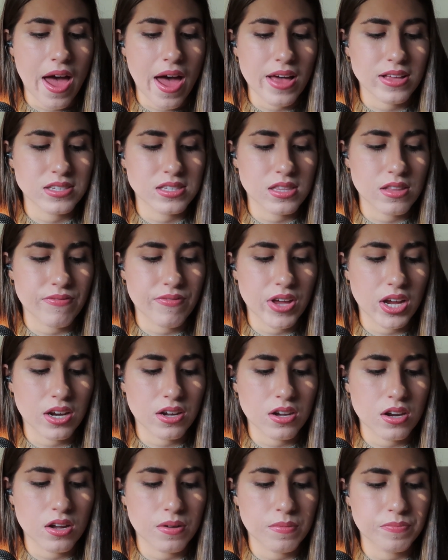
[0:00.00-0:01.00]
as the
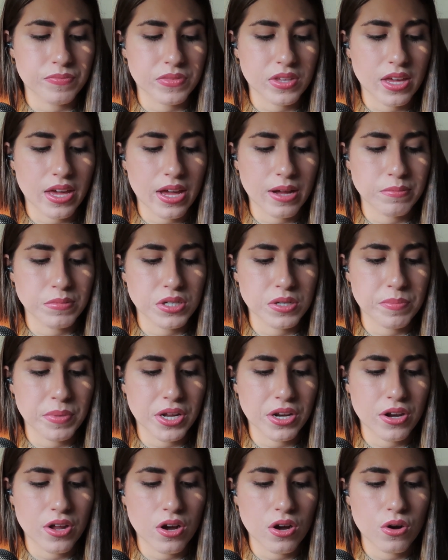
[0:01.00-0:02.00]
victim came to
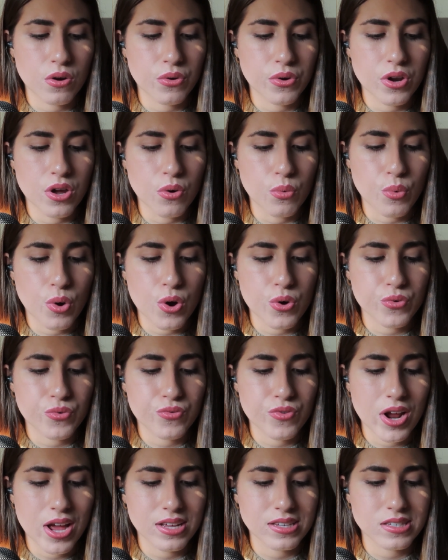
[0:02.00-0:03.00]
be known, won't
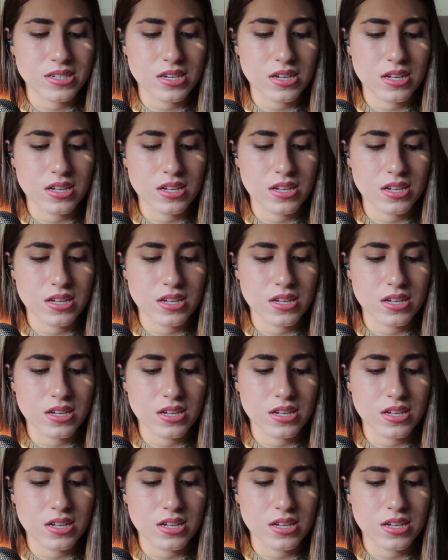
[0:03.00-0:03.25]
rest